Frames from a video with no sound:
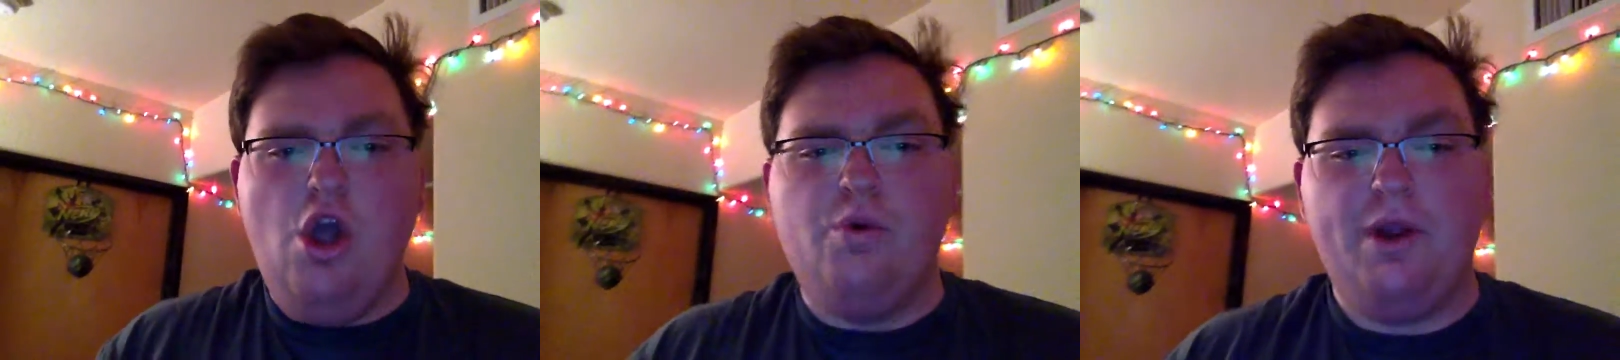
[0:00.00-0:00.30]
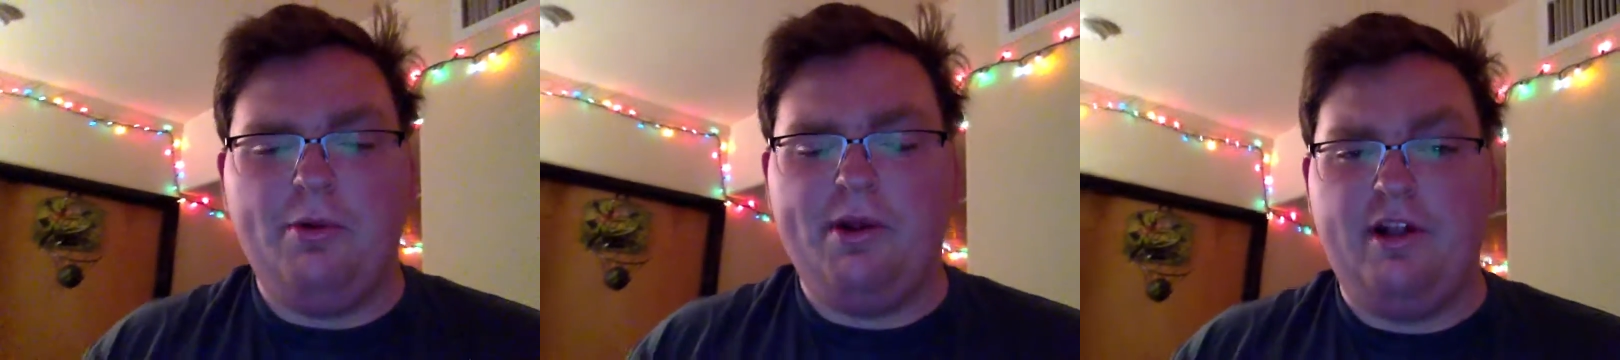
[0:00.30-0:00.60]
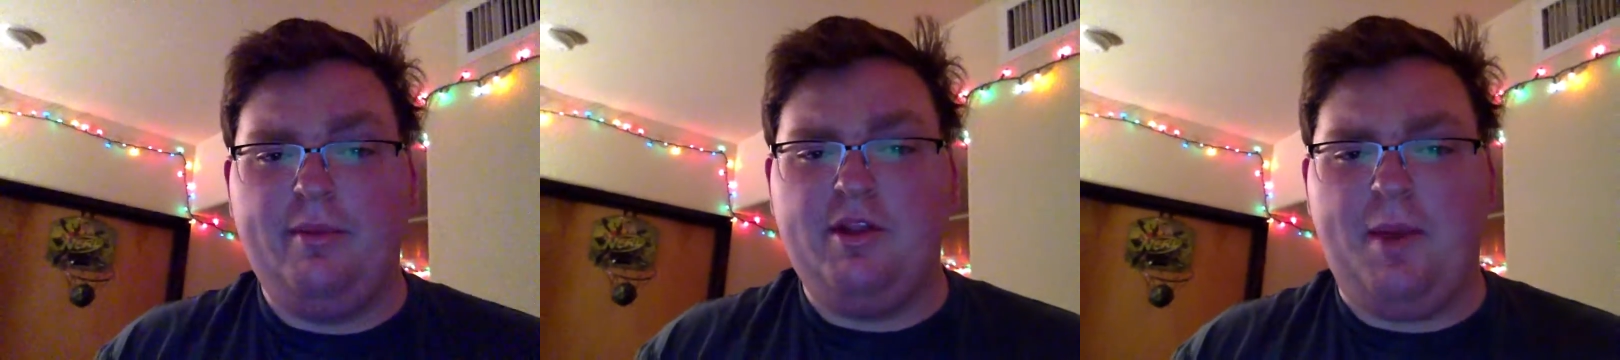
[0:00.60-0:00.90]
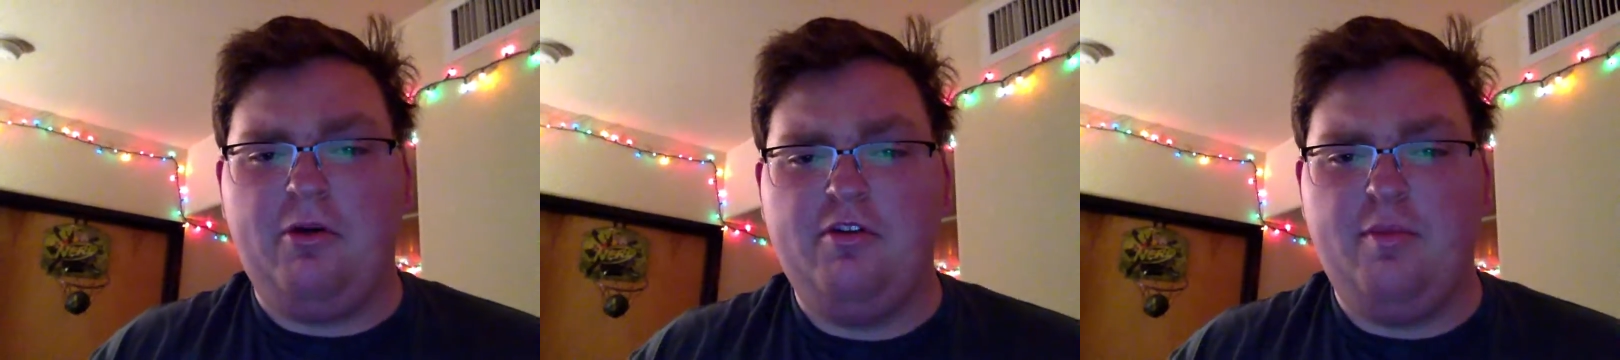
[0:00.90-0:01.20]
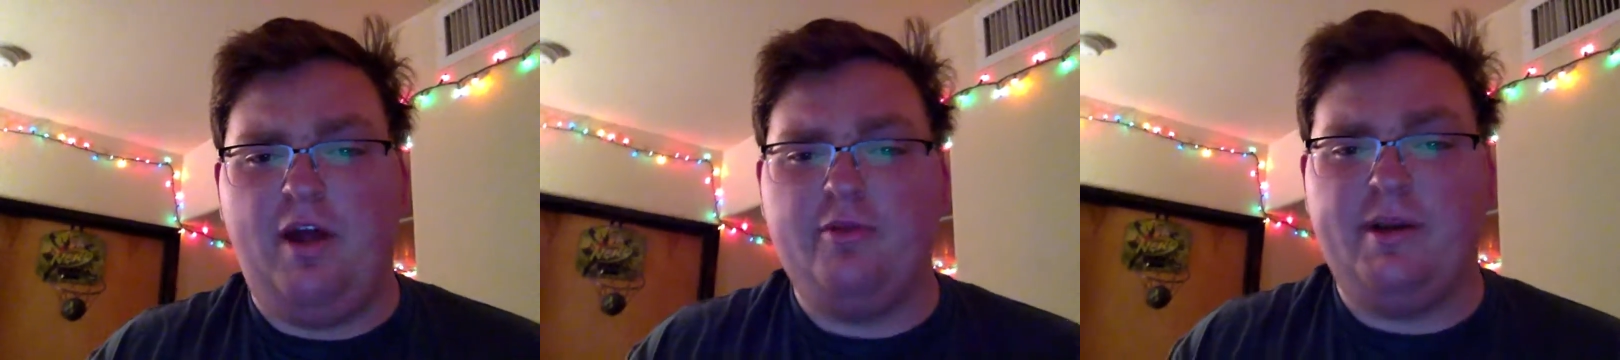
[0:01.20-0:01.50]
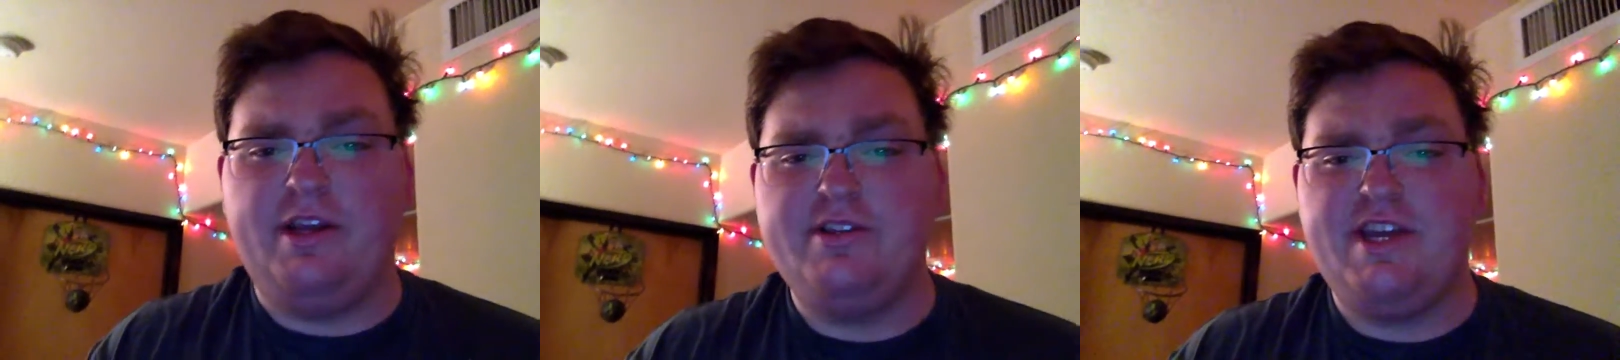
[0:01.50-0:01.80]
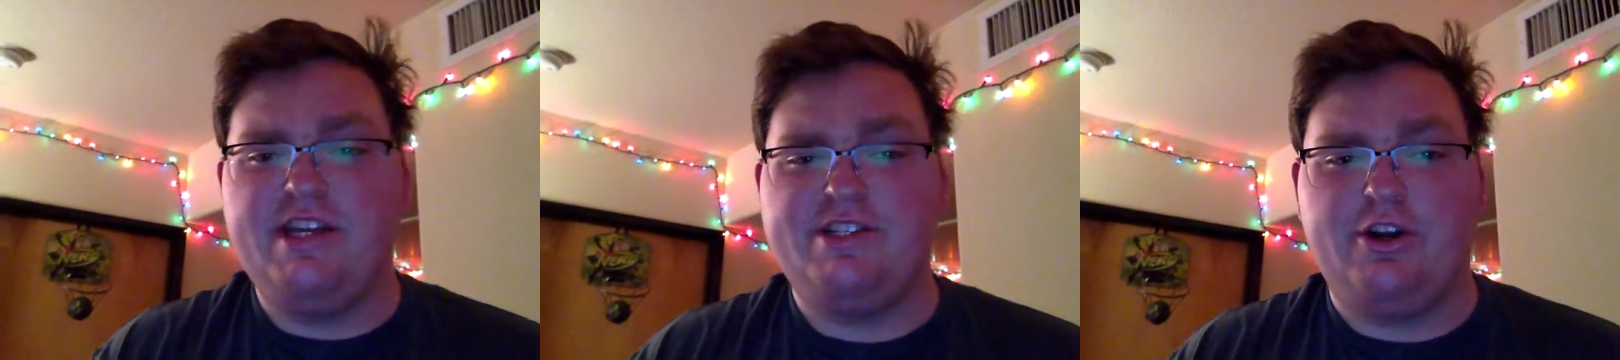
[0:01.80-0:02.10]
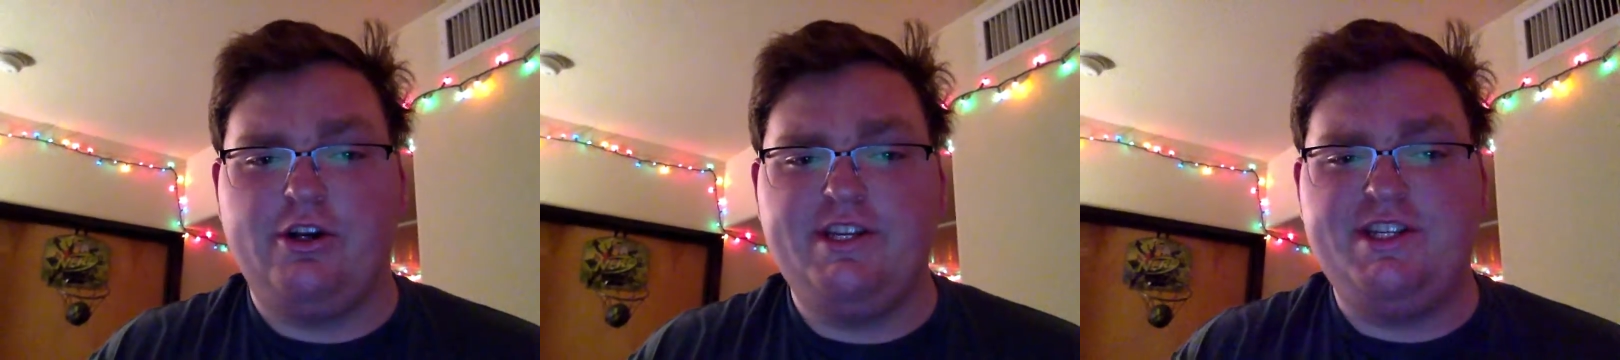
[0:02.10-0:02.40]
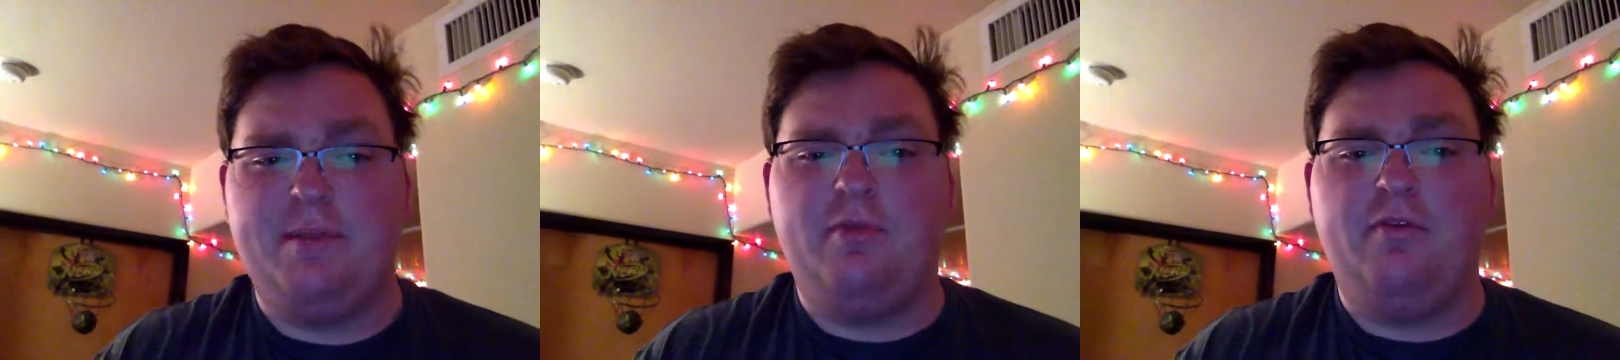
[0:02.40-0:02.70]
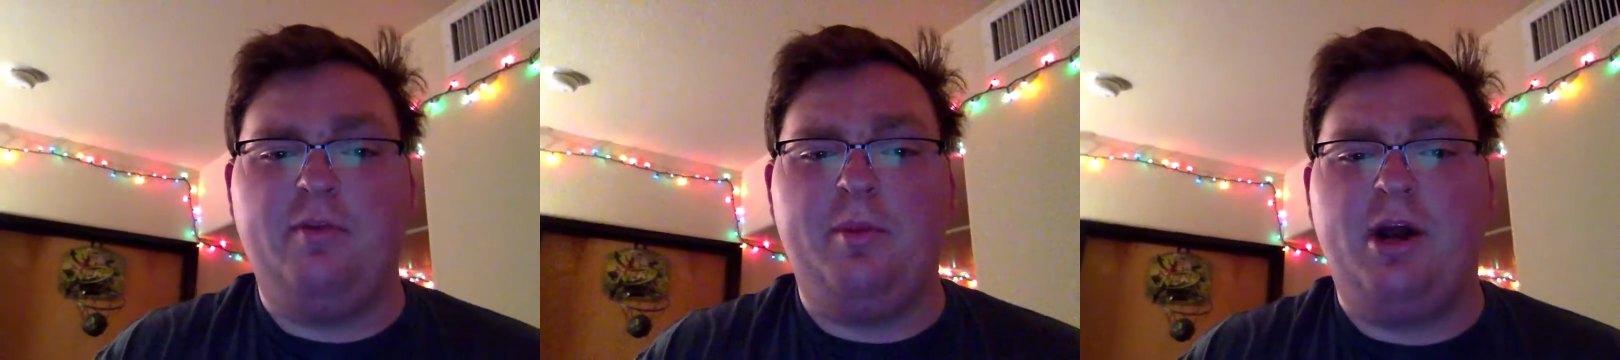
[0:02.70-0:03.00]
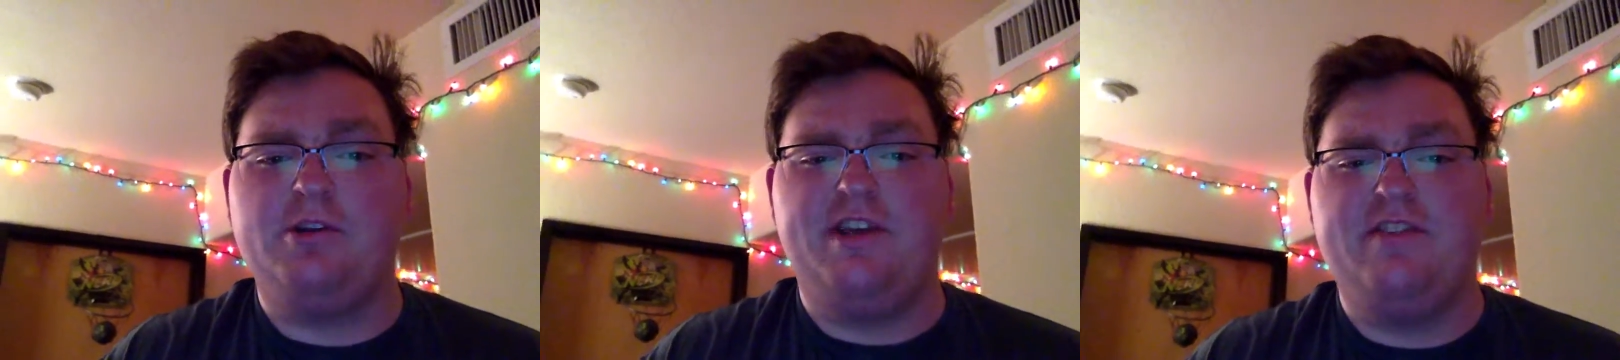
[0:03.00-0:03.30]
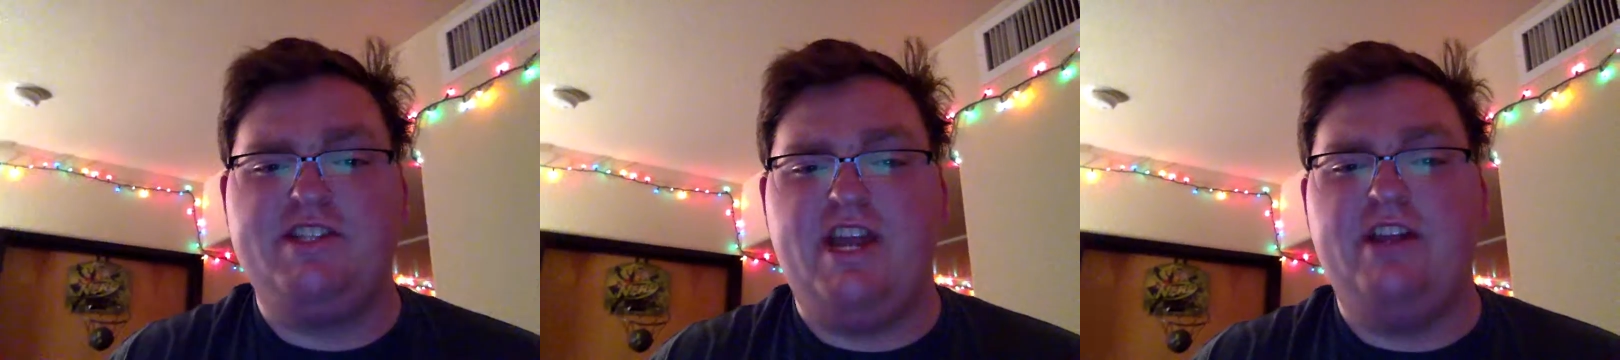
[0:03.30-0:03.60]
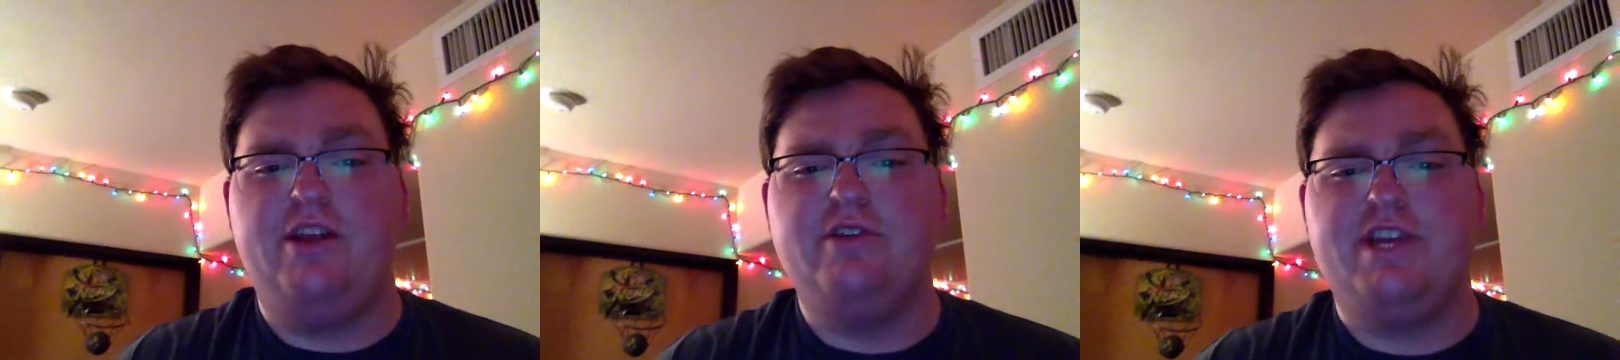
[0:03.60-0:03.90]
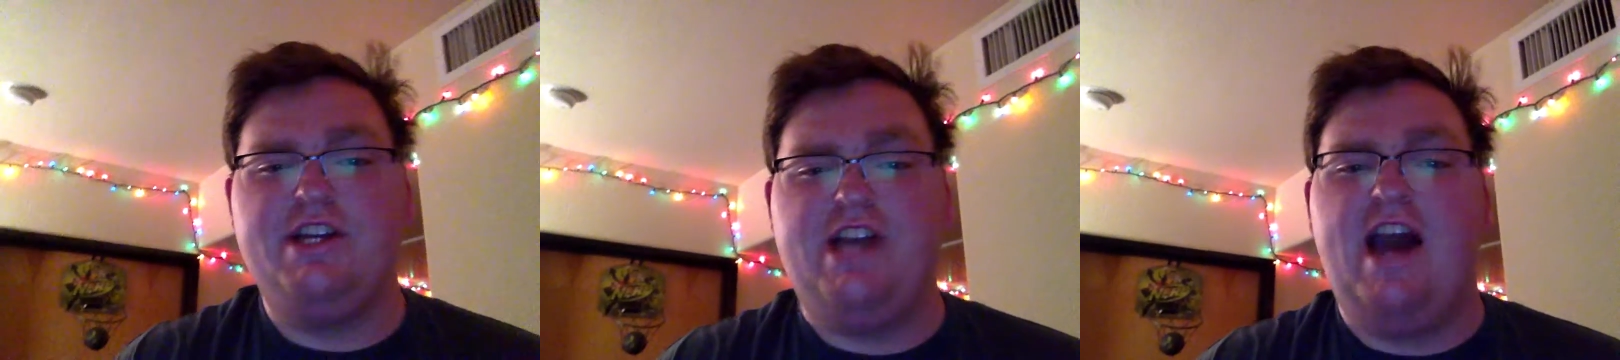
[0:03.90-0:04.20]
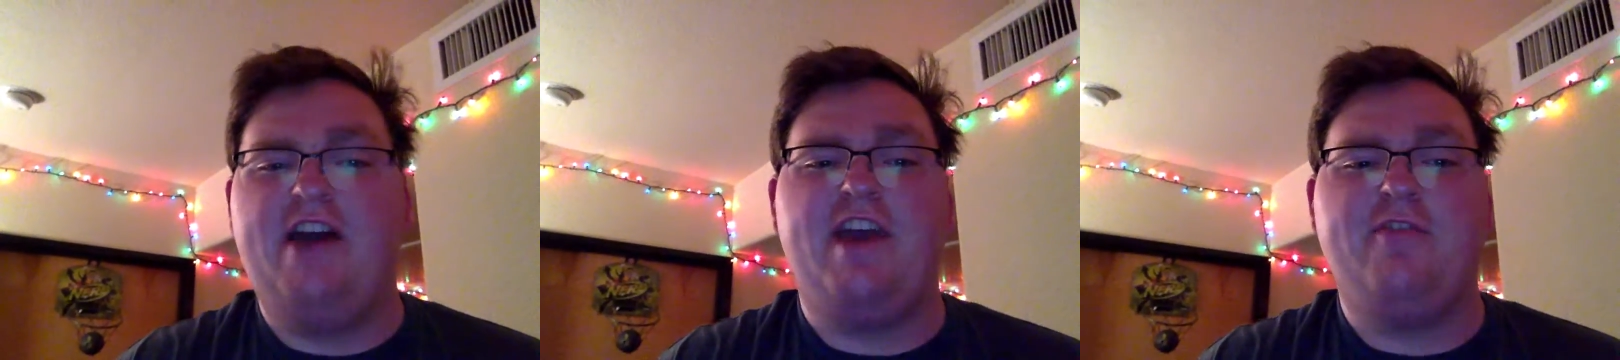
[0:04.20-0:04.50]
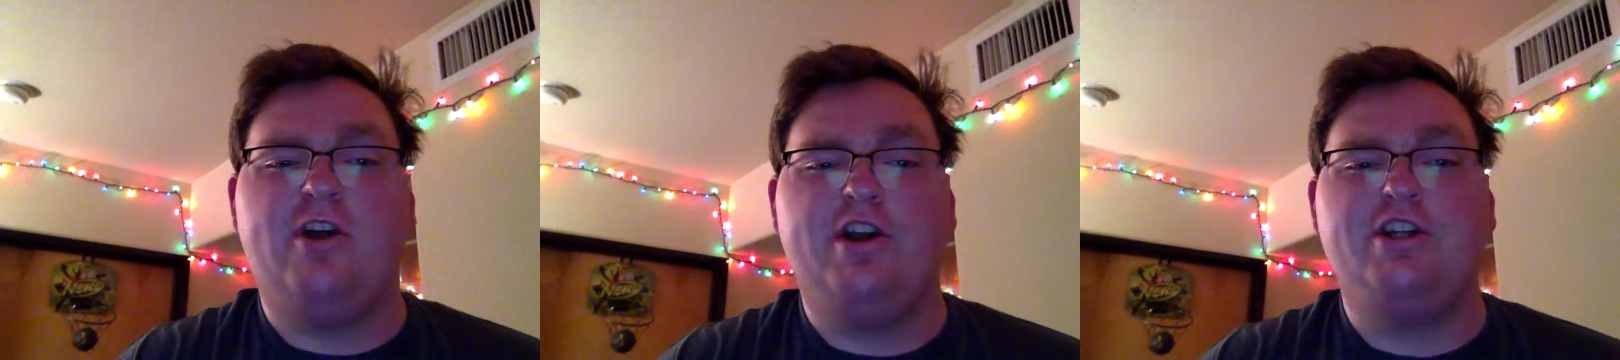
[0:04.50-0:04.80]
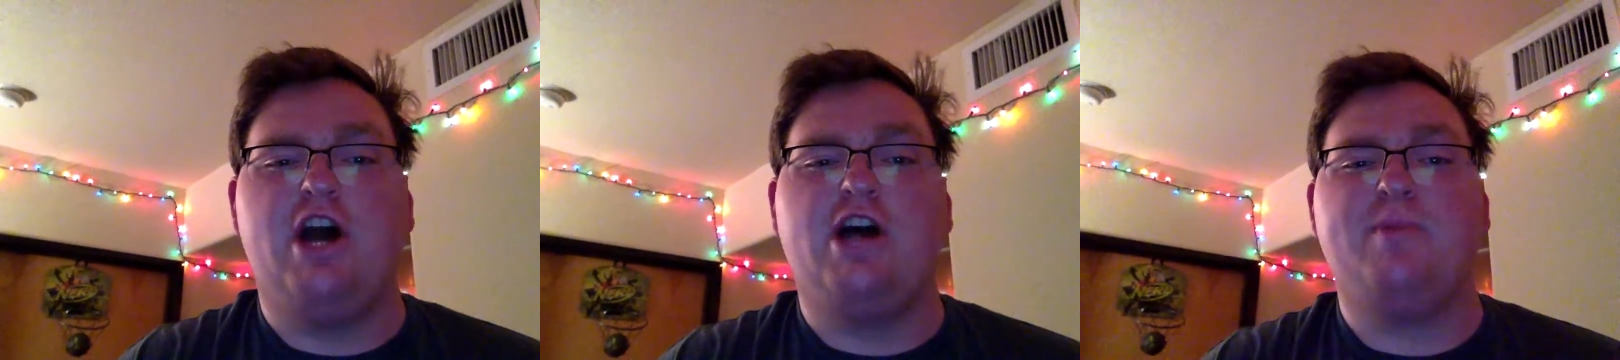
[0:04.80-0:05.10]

We are reclaiming the power of the ballot by using it as currency separate from democracy of the state and using it to advocate for a good cause.